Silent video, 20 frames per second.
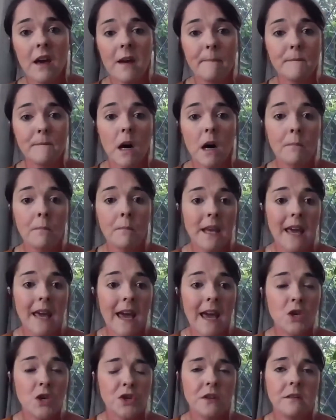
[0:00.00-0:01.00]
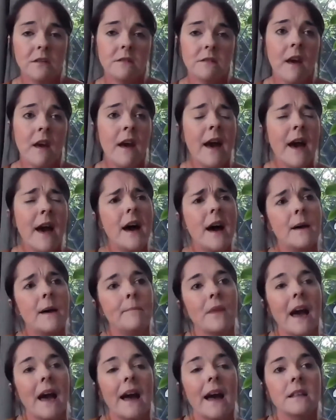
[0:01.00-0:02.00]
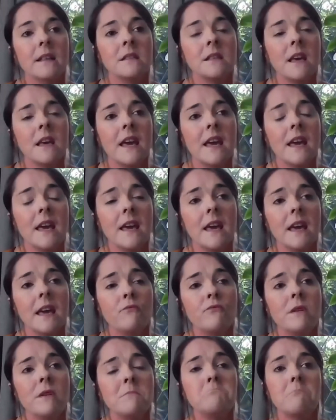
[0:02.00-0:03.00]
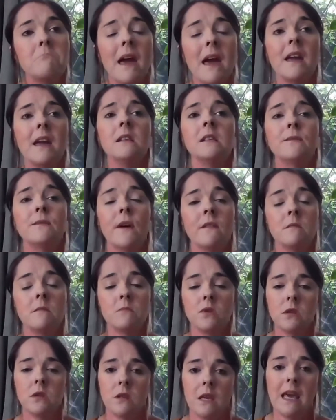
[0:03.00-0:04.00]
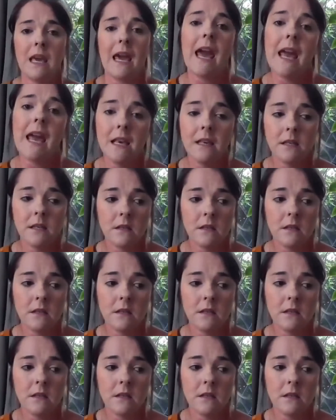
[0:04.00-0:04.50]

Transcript: obligations. And it remains very much the case